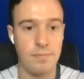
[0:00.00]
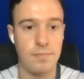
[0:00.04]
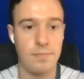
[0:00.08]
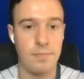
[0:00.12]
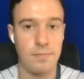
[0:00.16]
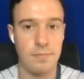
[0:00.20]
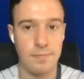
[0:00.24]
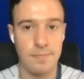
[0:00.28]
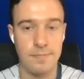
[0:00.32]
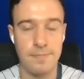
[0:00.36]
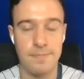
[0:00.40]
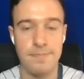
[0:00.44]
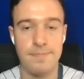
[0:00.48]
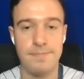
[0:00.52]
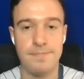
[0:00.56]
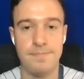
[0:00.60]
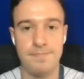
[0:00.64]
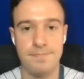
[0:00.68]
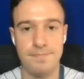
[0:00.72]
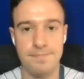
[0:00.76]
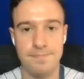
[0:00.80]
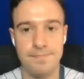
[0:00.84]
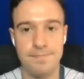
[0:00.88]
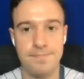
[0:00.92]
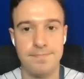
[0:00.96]

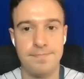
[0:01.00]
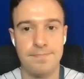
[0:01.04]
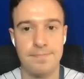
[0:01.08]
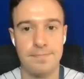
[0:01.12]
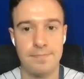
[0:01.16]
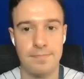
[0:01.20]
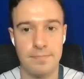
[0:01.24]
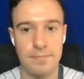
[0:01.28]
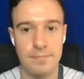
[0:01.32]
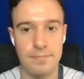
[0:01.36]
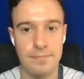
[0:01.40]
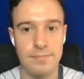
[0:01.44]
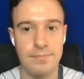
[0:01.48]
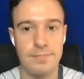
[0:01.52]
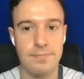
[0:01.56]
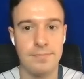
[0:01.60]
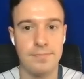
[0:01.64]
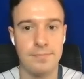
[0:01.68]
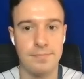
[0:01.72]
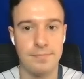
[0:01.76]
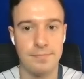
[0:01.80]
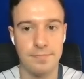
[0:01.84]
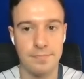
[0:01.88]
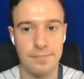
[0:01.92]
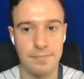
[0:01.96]

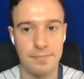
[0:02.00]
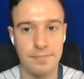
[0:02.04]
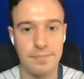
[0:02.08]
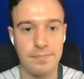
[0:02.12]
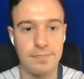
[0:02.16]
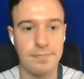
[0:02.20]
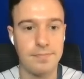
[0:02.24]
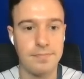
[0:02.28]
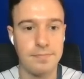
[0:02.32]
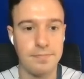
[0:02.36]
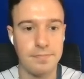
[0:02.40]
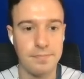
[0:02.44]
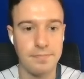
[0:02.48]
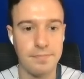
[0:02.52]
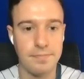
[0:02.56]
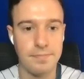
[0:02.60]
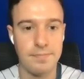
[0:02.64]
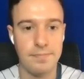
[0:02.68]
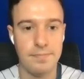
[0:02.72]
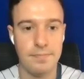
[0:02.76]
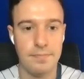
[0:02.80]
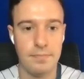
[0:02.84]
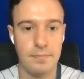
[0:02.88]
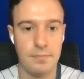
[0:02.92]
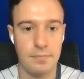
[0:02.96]

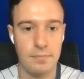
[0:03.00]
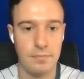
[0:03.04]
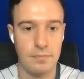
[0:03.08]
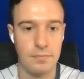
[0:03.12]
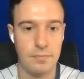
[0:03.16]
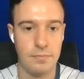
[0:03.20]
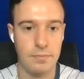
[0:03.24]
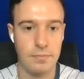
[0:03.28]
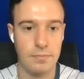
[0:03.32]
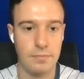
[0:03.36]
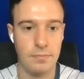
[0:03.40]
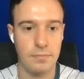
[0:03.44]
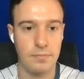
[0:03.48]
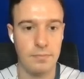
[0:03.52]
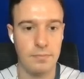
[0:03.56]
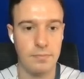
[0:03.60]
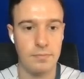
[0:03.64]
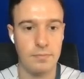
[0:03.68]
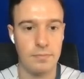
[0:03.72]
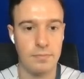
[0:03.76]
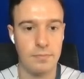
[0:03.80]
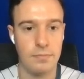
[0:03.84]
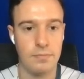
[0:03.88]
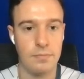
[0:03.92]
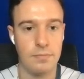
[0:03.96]

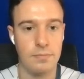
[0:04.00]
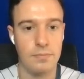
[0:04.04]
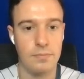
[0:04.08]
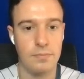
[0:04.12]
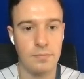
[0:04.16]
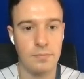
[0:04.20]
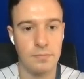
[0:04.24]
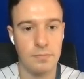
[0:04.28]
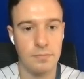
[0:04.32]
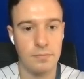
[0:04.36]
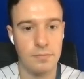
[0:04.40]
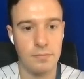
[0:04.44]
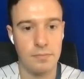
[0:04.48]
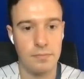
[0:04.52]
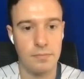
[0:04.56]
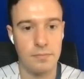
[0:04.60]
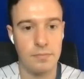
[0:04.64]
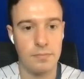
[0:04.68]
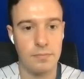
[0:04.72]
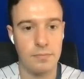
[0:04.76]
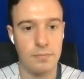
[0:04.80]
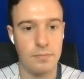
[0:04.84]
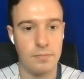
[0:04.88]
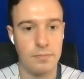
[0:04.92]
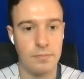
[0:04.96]

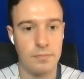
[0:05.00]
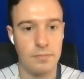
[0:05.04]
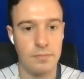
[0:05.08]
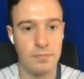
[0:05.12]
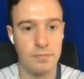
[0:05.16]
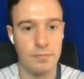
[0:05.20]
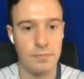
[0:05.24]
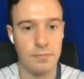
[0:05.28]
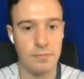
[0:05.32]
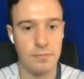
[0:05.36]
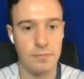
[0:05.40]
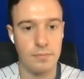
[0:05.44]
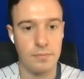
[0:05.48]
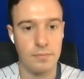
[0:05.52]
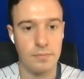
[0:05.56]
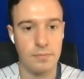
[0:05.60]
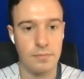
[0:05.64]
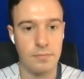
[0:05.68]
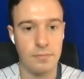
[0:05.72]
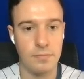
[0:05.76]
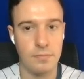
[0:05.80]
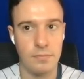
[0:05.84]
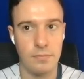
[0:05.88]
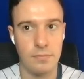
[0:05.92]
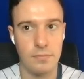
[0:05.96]

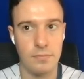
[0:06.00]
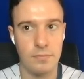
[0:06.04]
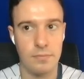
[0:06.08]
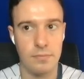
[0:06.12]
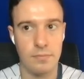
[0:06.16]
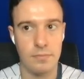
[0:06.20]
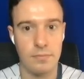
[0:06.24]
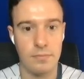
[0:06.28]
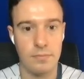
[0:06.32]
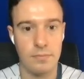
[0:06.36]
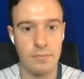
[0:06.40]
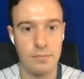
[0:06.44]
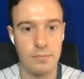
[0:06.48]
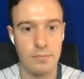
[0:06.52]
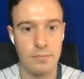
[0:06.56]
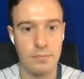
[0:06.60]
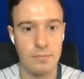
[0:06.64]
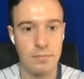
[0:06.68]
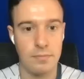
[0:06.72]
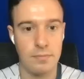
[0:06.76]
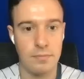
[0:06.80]
[no speech]